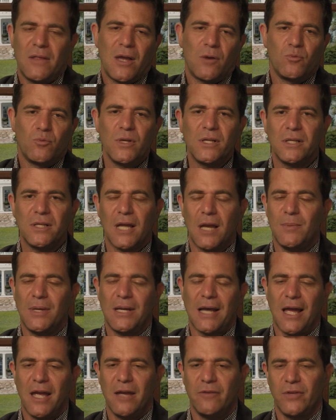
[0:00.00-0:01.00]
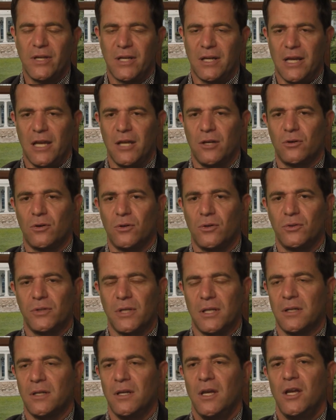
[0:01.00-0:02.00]
that really, I mean, I have like an 8-year-old,
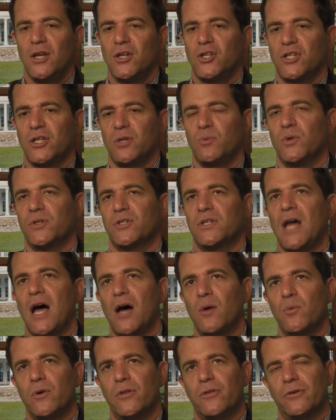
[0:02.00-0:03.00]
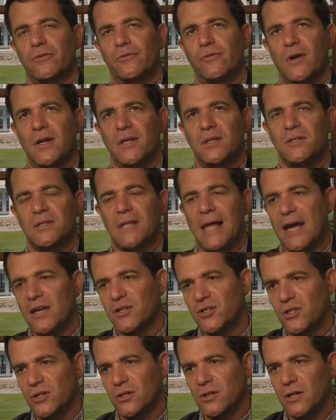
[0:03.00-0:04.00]
and she was not with her friends
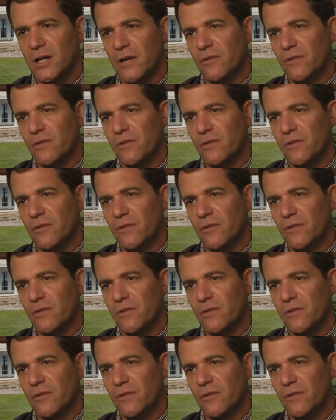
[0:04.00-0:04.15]
last year,